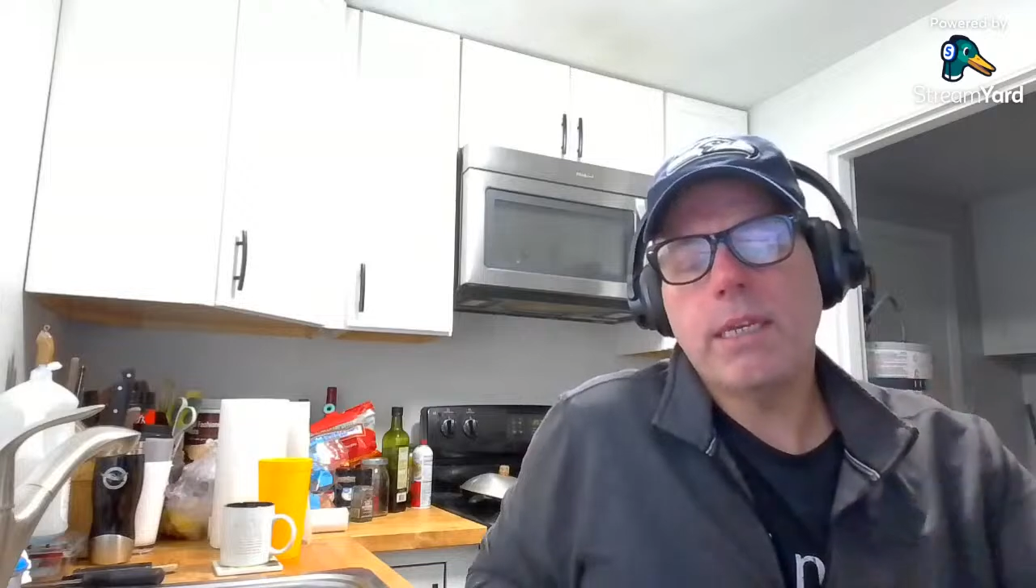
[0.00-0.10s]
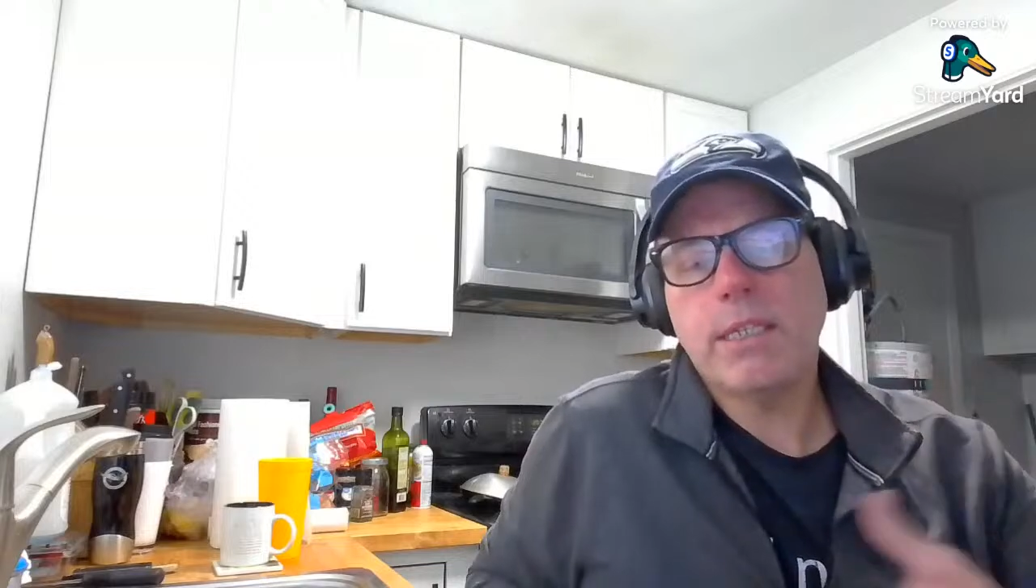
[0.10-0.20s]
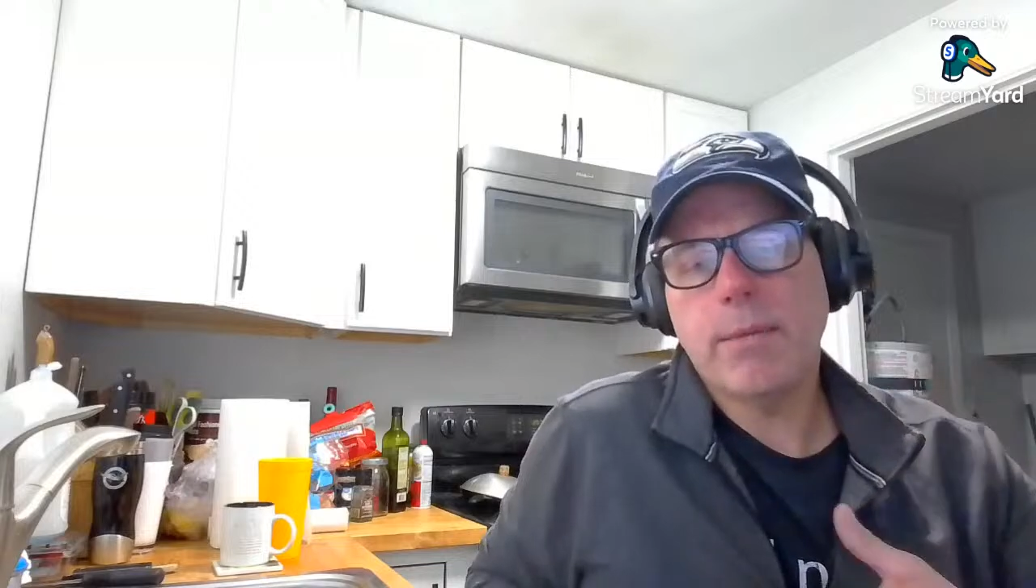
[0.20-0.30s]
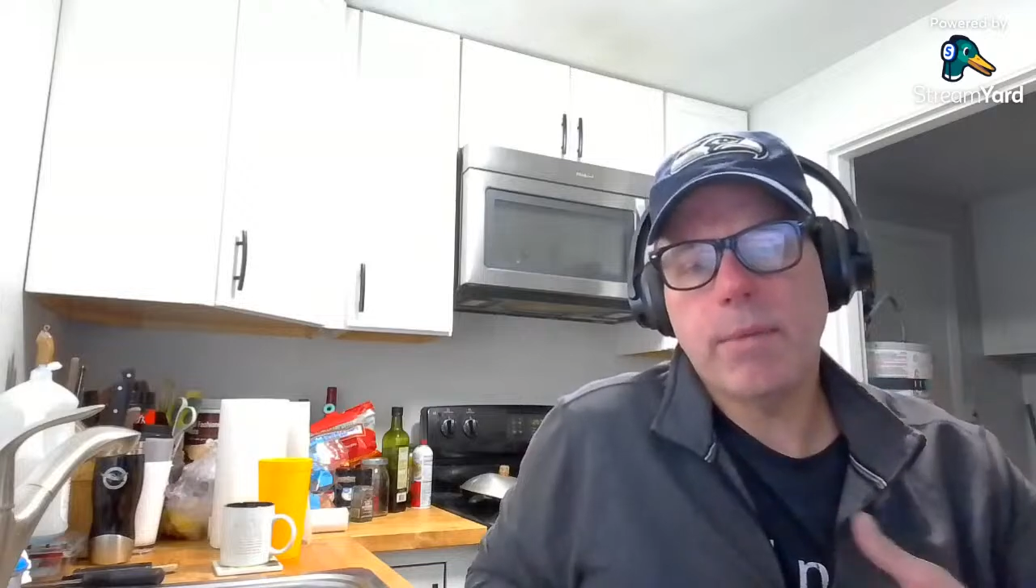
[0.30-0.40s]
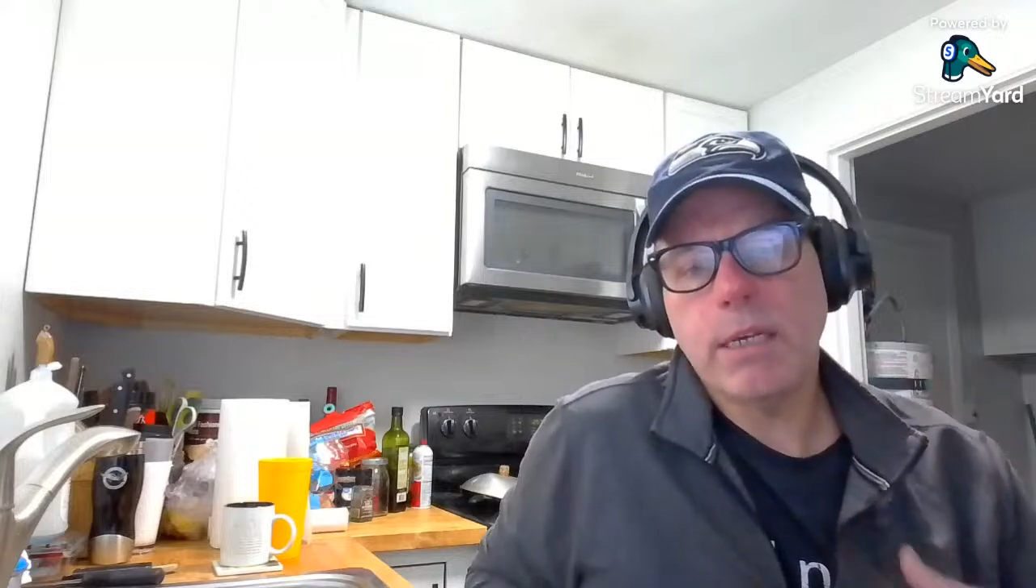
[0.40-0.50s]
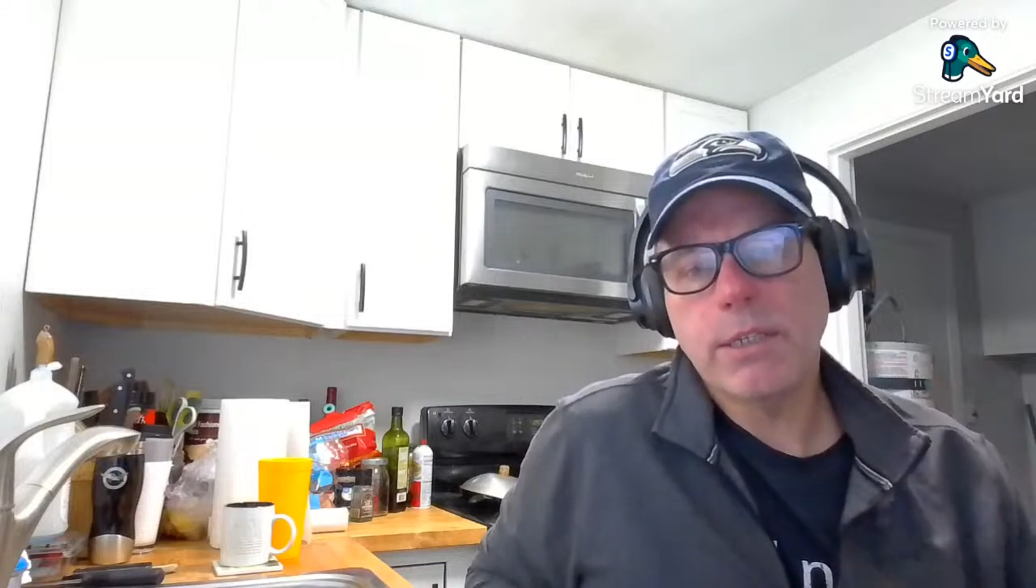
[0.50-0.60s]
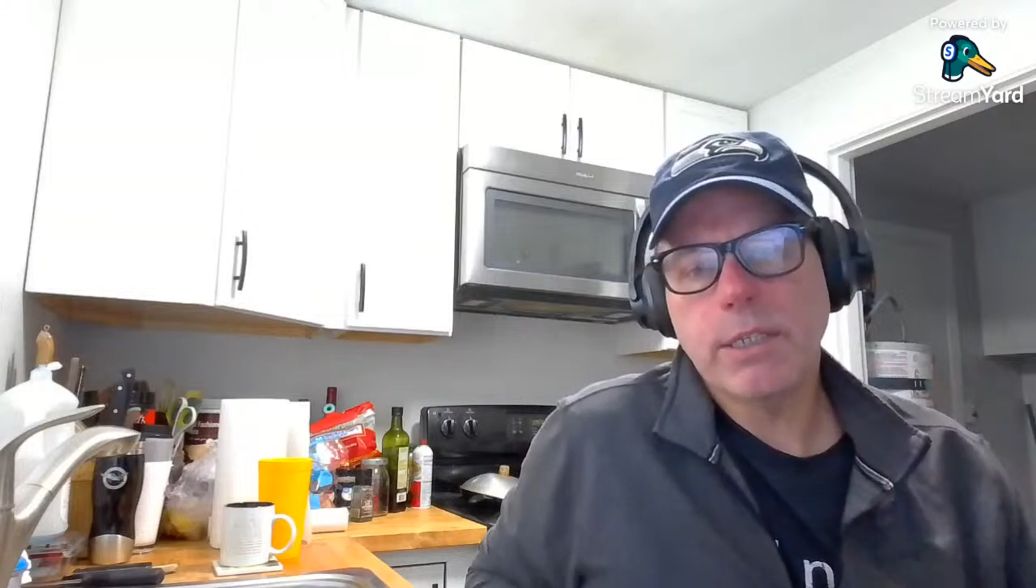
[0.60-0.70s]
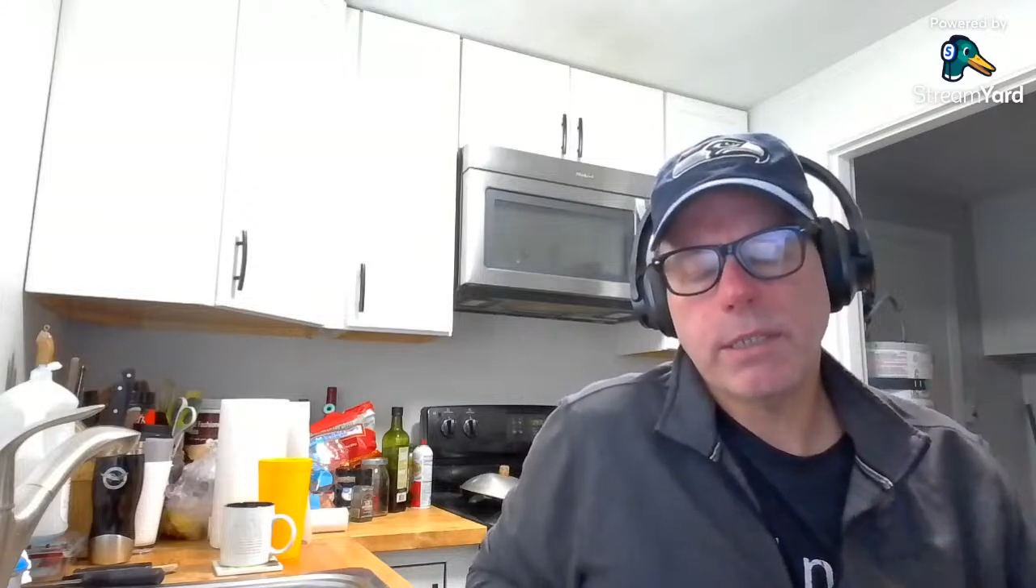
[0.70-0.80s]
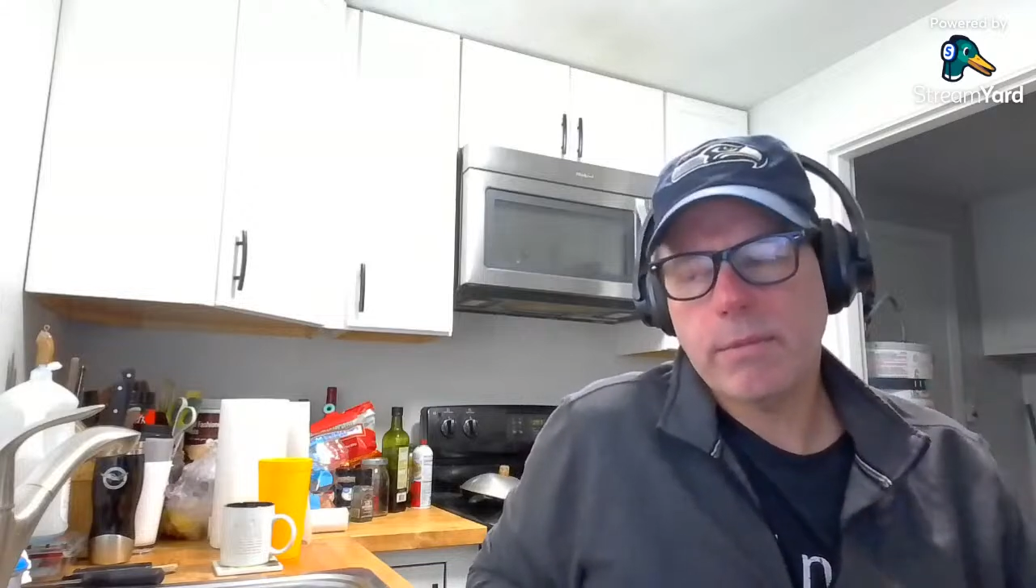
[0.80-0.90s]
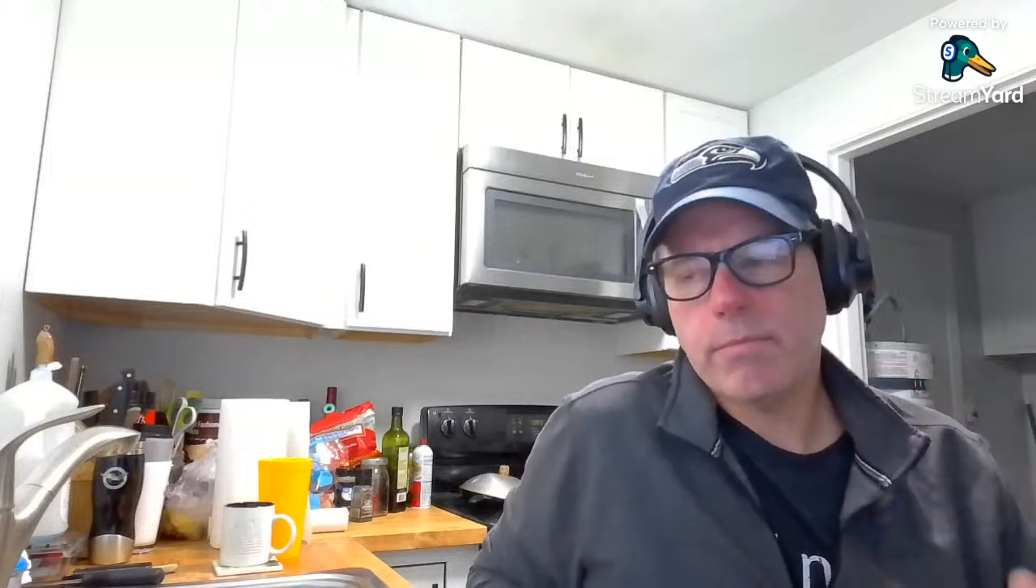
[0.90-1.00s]
these
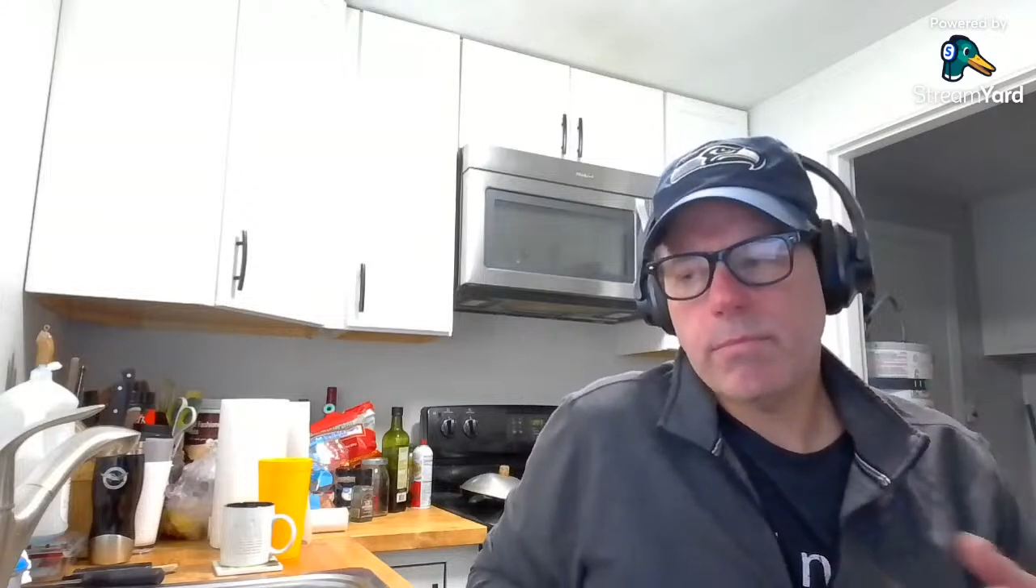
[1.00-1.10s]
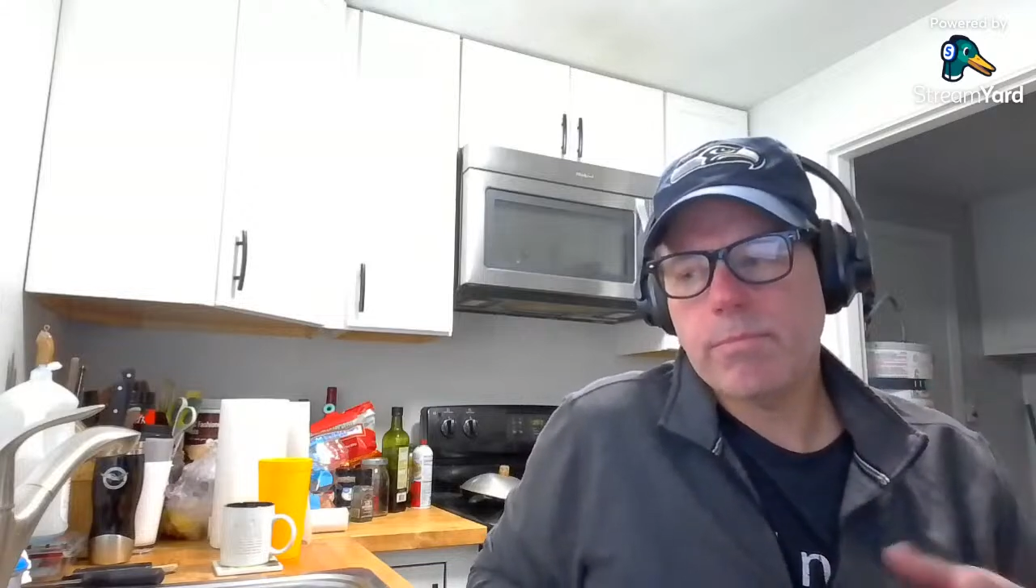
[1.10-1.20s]
emails,